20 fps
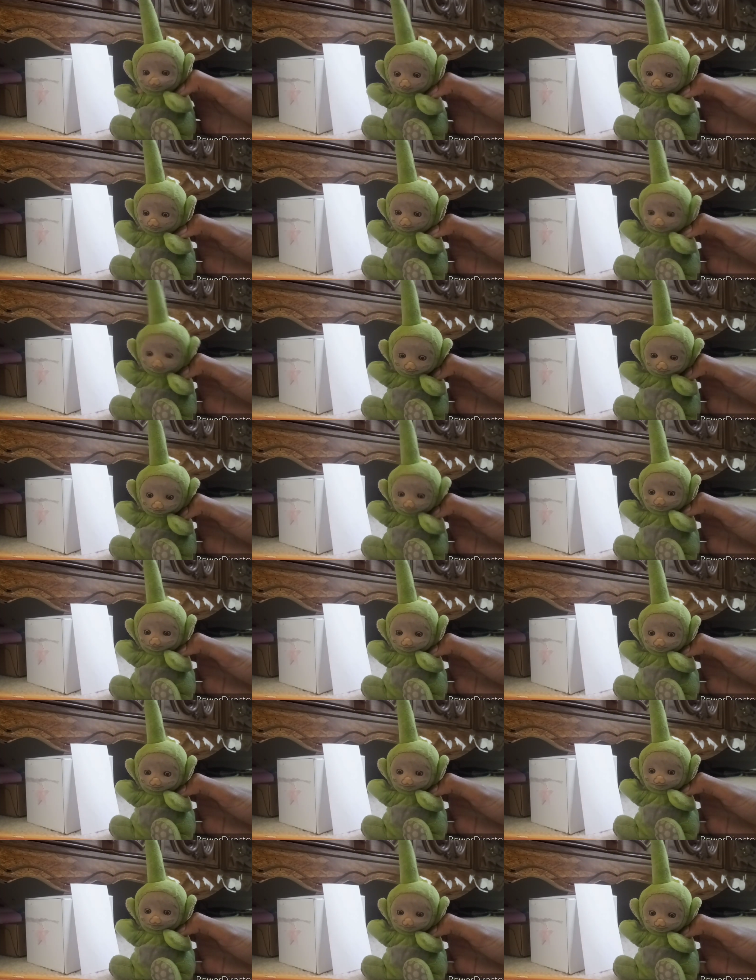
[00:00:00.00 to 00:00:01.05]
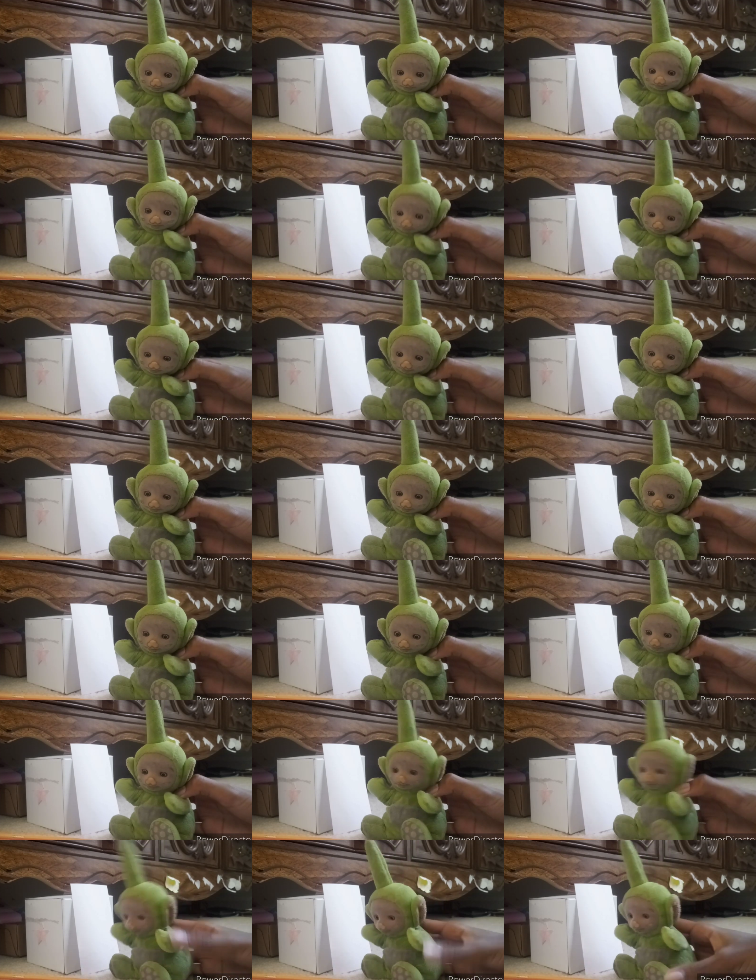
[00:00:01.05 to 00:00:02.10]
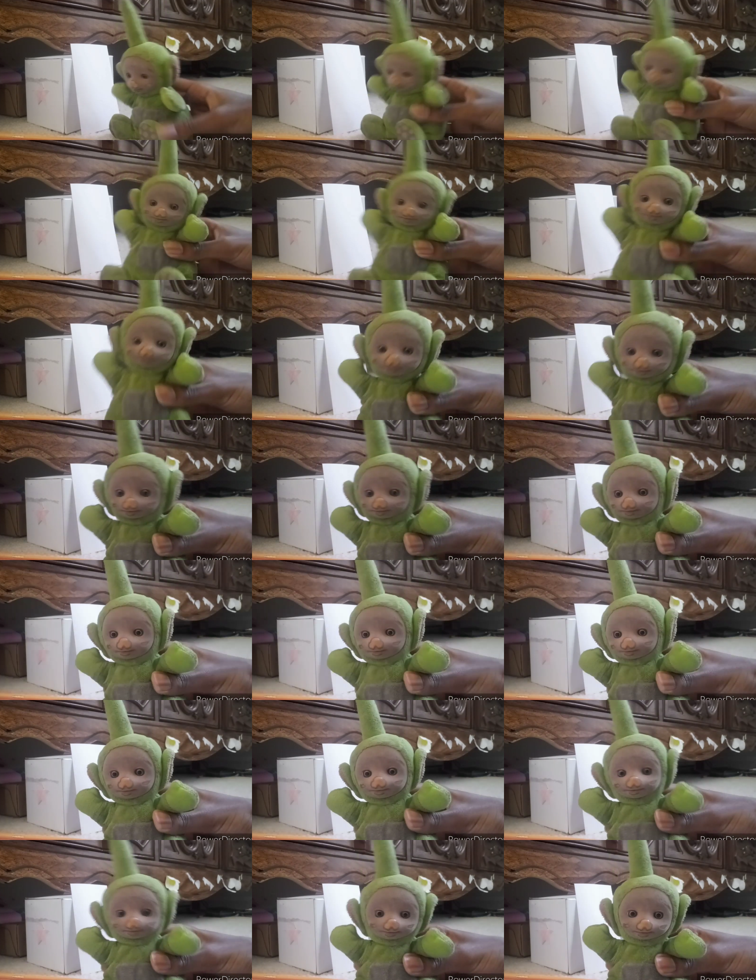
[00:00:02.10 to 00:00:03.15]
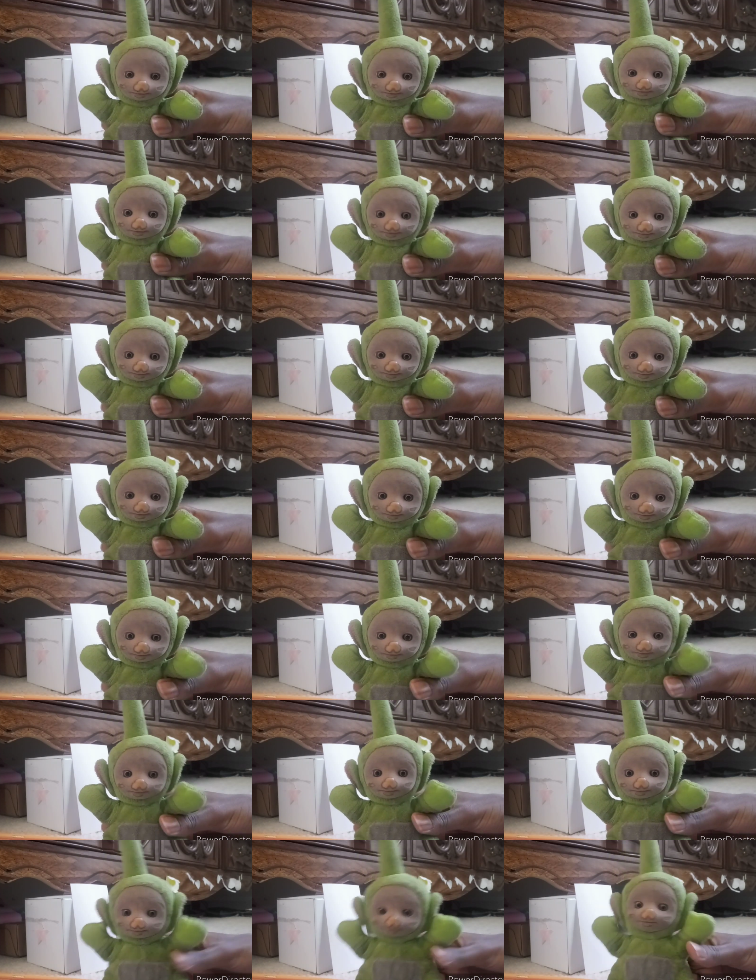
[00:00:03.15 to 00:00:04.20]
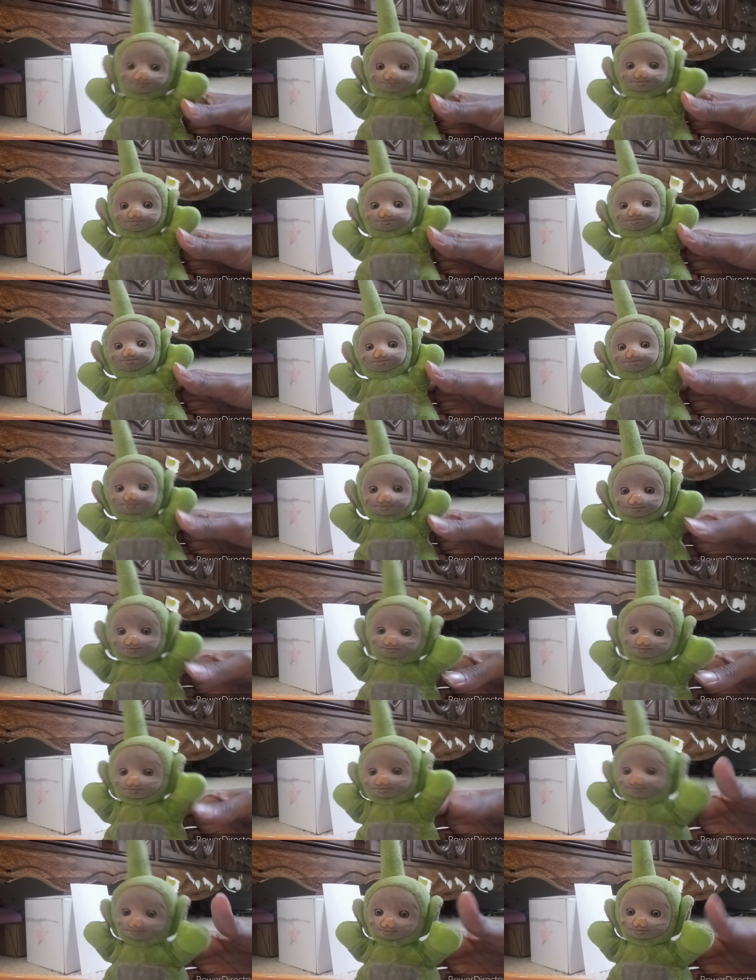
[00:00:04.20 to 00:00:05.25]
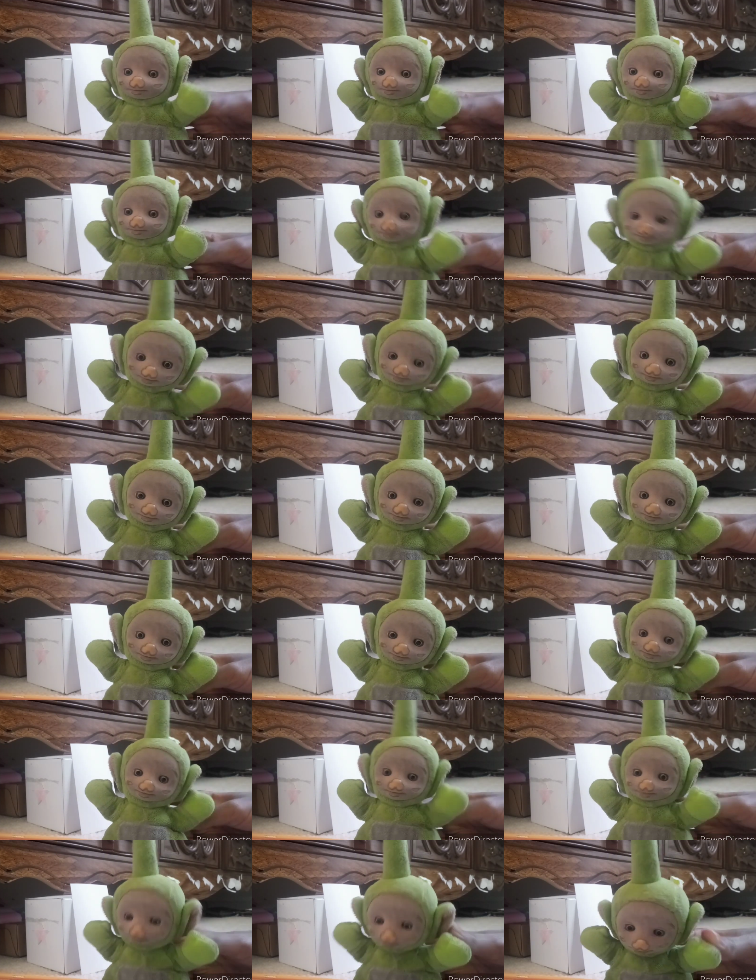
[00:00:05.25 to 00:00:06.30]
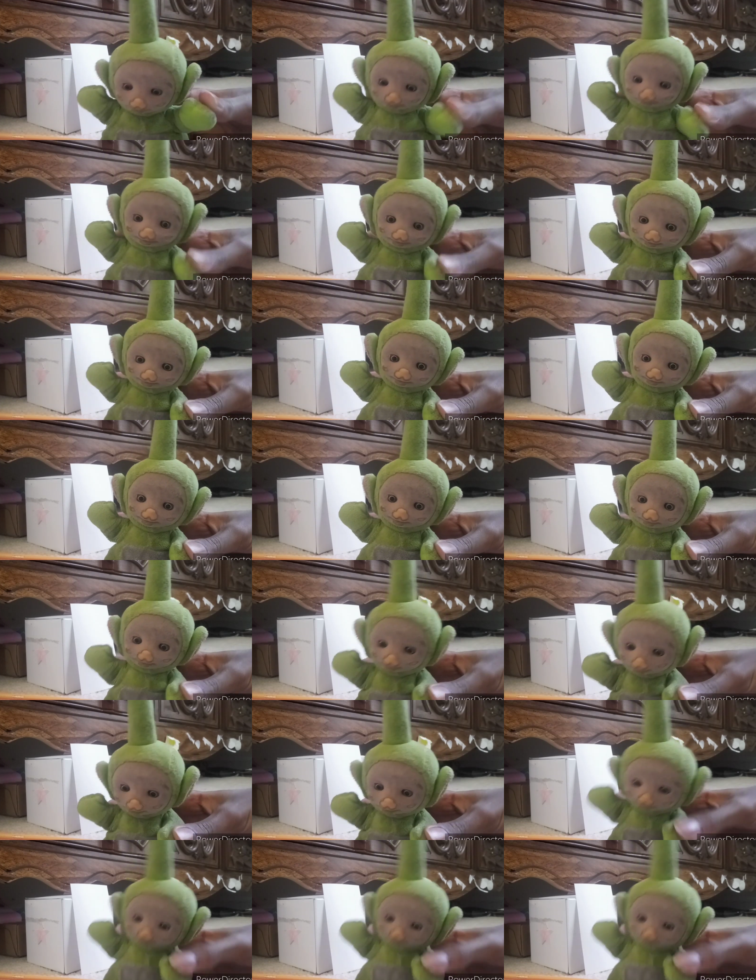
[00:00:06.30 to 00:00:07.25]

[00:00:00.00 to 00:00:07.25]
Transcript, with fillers: planned what I was going to draw. I am going to draw a superhero. Yeah,